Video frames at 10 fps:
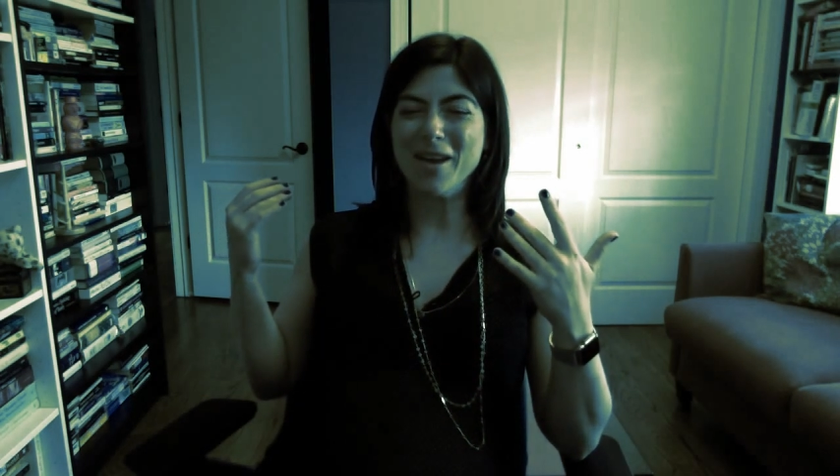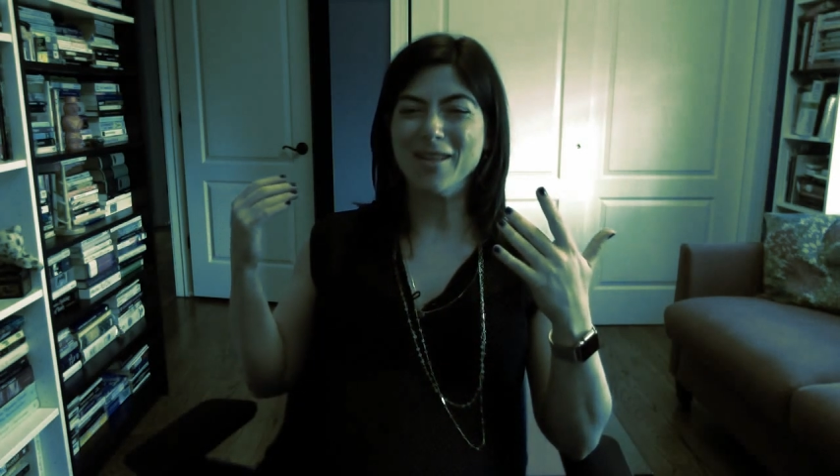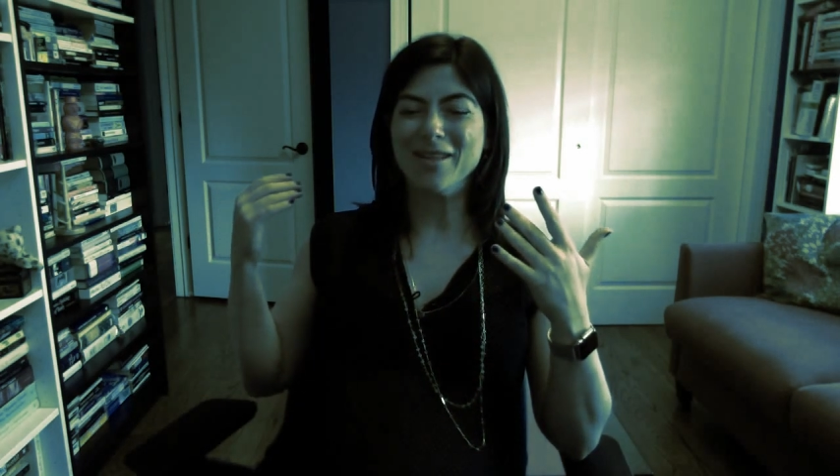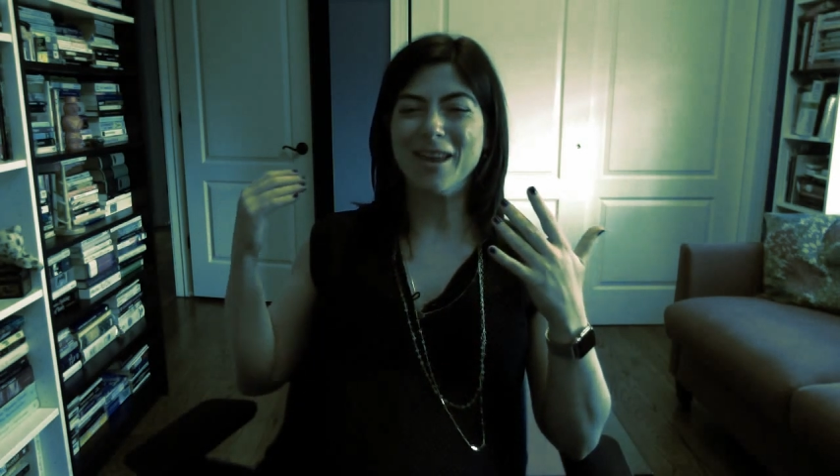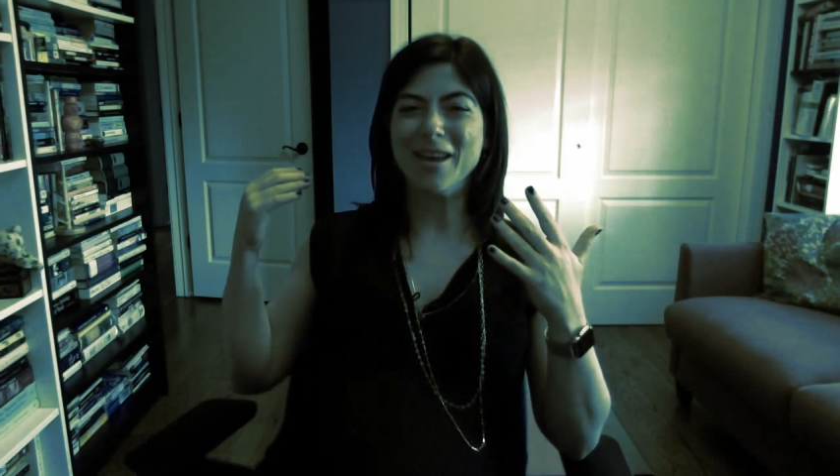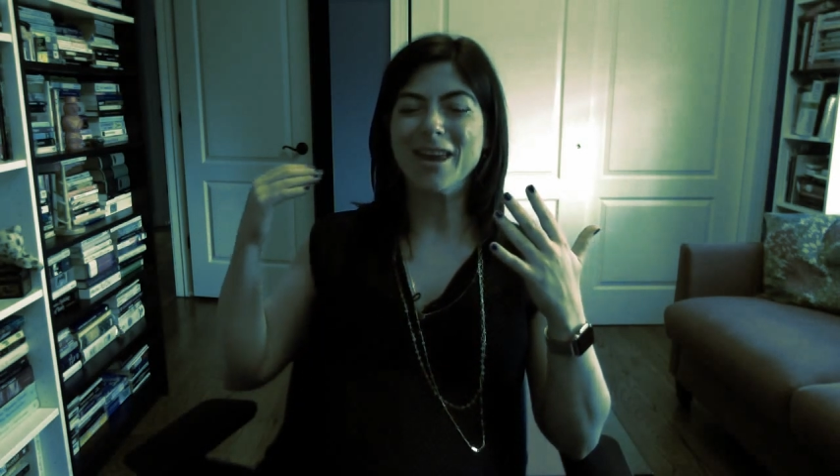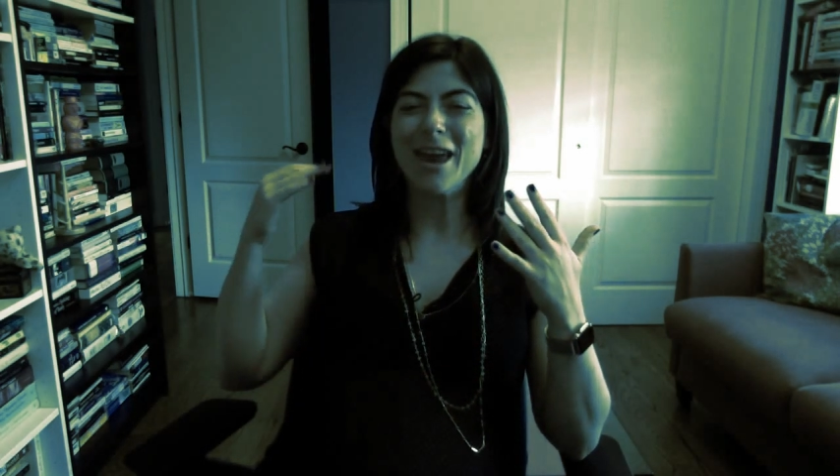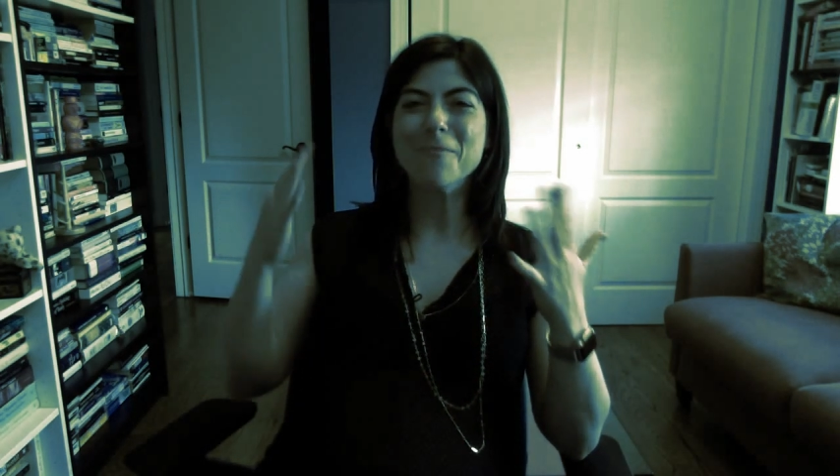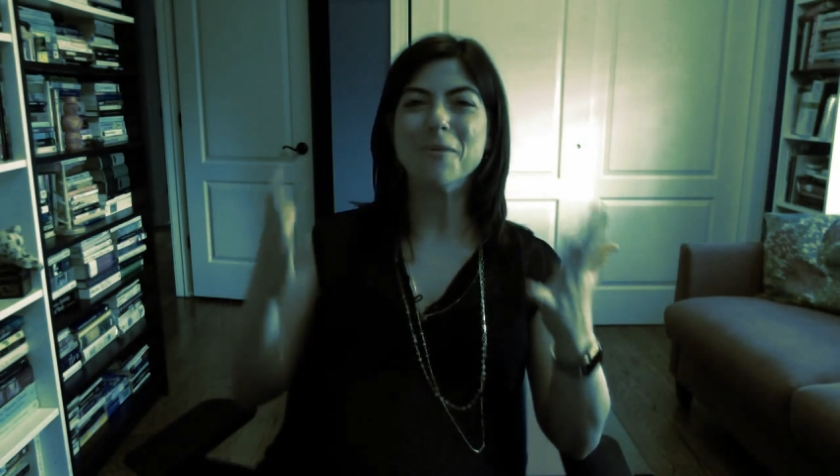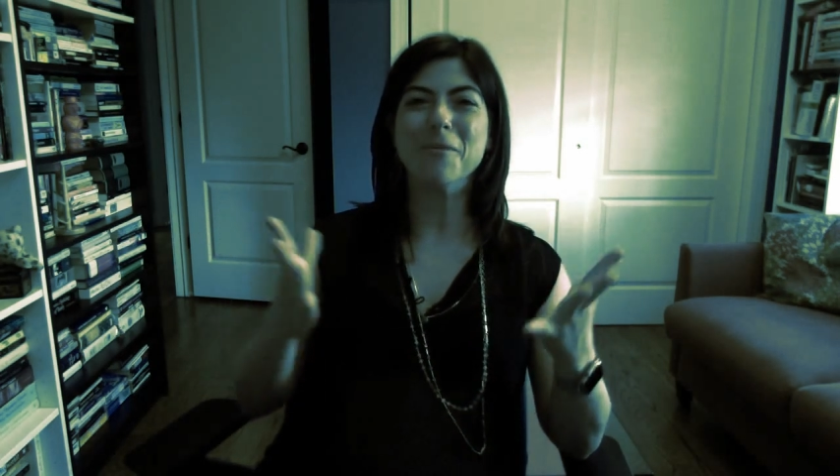the
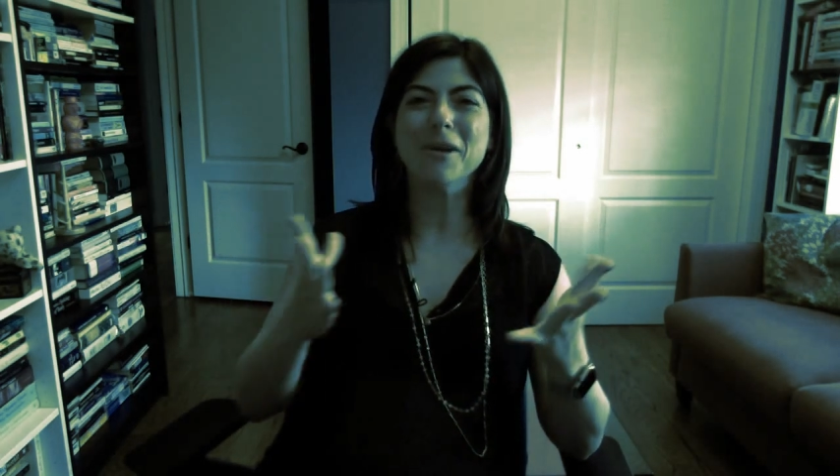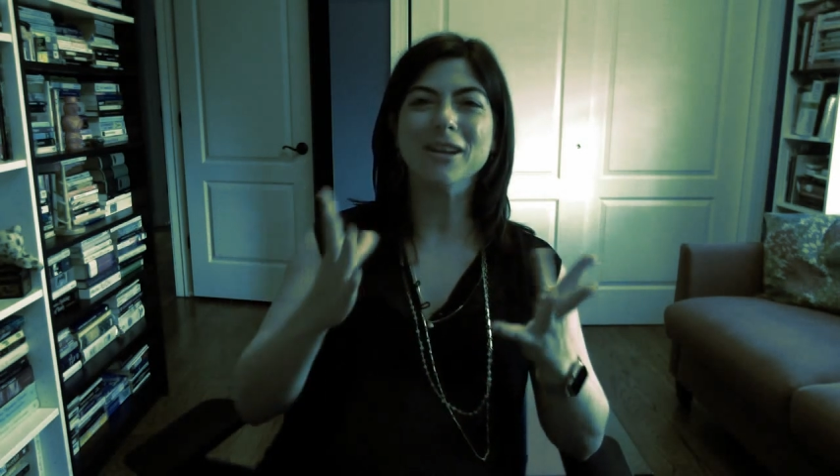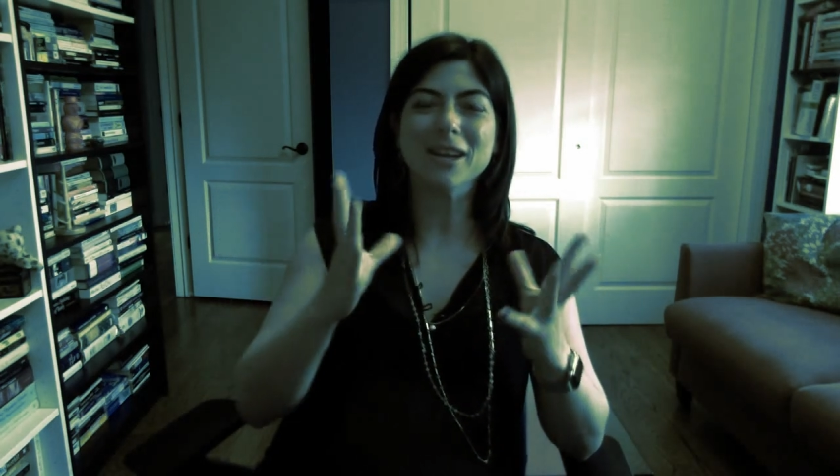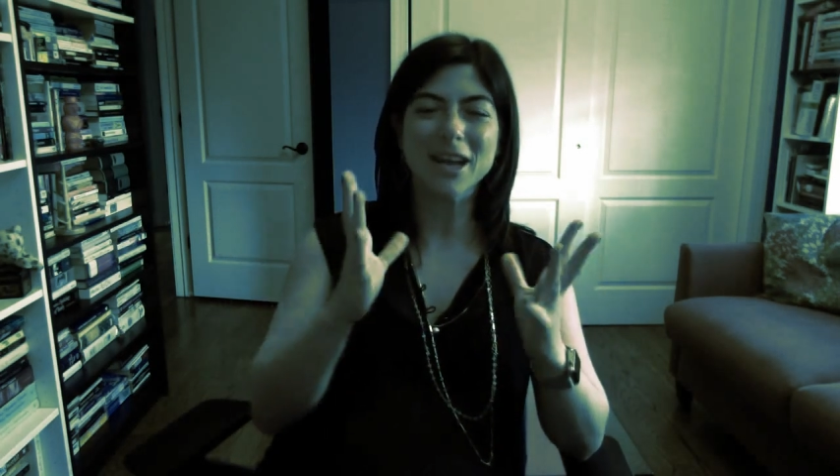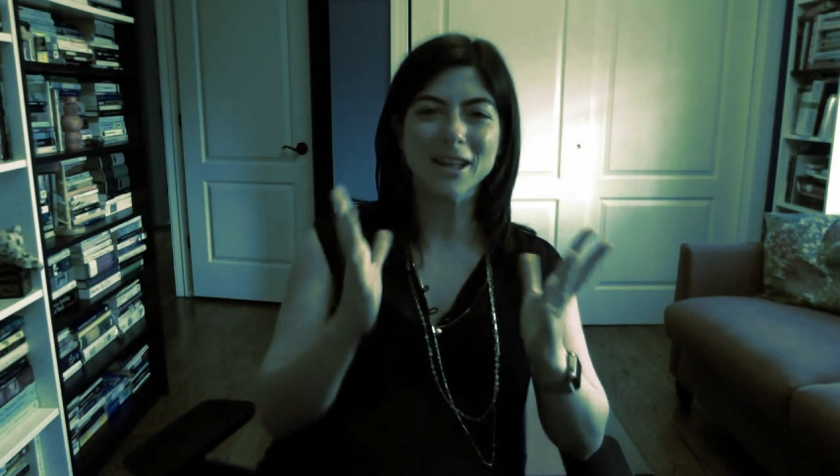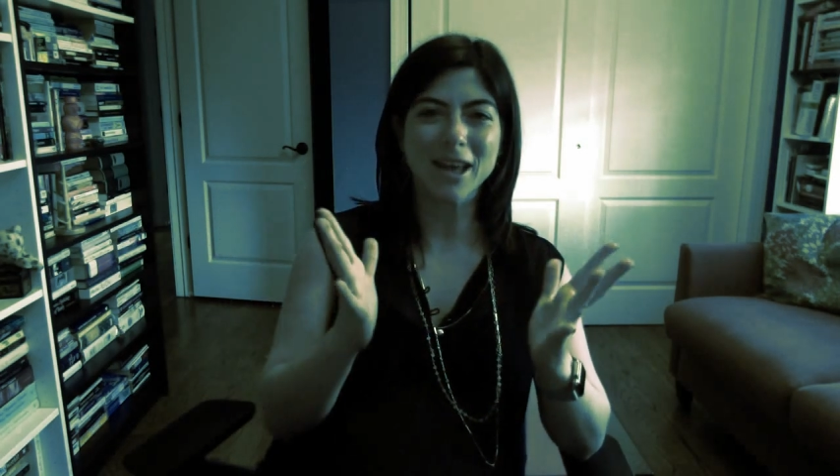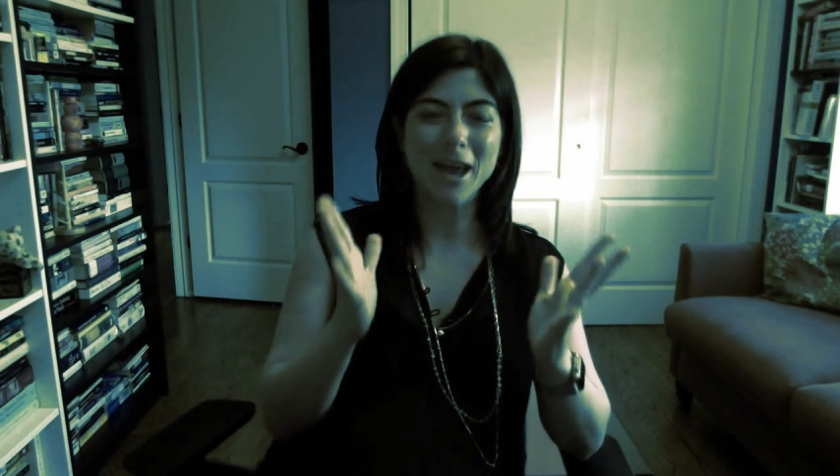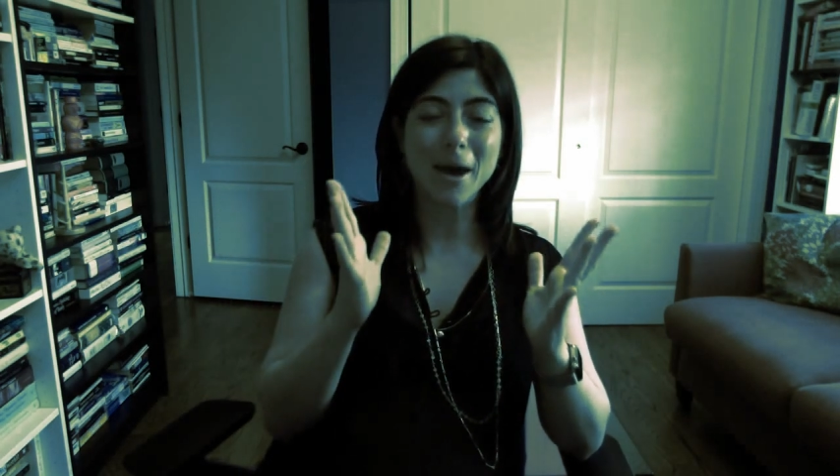capability and the